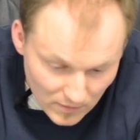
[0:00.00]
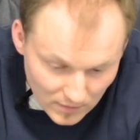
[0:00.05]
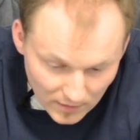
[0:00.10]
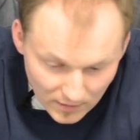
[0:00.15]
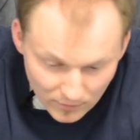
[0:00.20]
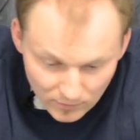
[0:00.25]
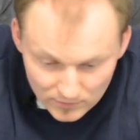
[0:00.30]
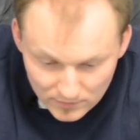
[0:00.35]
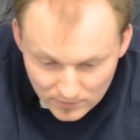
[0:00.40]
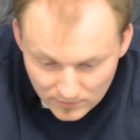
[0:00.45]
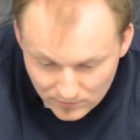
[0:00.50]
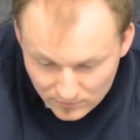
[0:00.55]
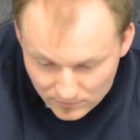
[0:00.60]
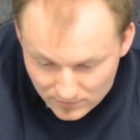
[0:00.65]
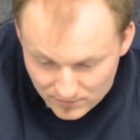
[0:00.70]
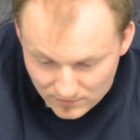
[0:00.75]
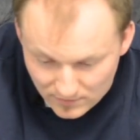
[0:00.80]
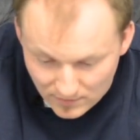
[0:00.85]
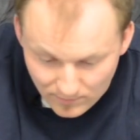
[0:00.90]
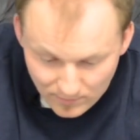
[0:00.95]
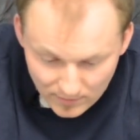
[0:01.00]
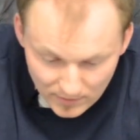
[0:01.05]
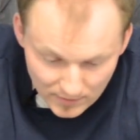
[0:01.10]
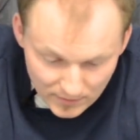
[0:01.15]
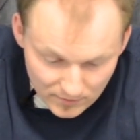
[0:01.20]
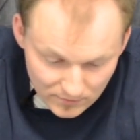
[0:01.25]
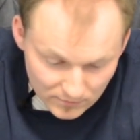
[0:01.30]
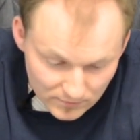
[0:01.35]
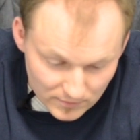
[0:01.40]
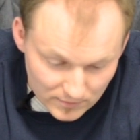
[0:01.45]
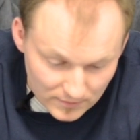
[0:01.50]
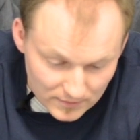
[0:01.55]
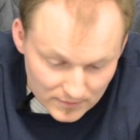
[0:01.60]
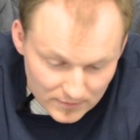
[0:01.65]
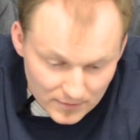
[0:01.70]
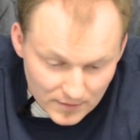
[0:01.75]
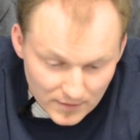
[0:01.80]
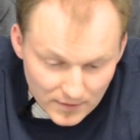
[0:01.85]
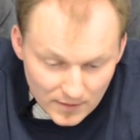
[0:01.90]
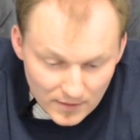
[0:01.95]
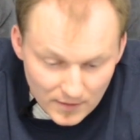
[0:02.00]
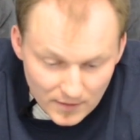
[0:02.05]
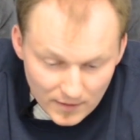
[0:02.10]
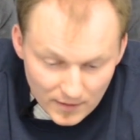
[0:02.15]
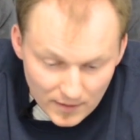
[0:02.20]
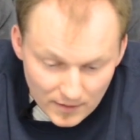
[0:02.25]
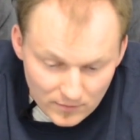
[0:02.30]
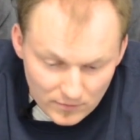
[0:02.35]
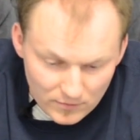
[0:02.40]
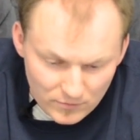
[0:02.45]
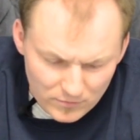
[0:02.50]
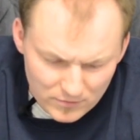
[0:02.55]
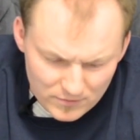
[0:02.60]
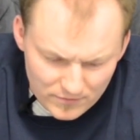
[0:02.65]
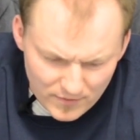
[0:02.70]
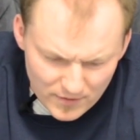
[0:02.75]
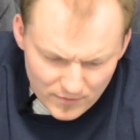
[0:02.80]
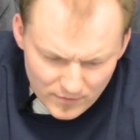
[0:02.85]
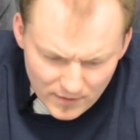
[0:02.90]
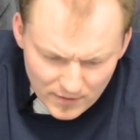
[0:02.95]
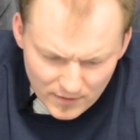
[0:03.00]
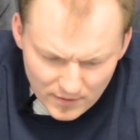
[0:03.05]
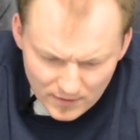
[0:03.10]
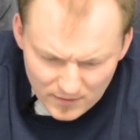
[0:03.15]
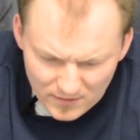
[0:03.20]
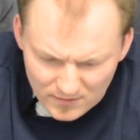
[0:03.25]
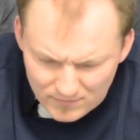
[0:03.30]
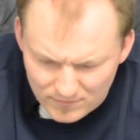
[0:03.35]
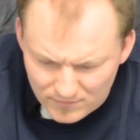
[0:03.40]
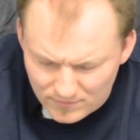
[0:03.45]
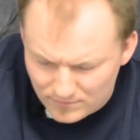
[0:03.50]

I wanted to stop, but I couldn't, and it was very uh,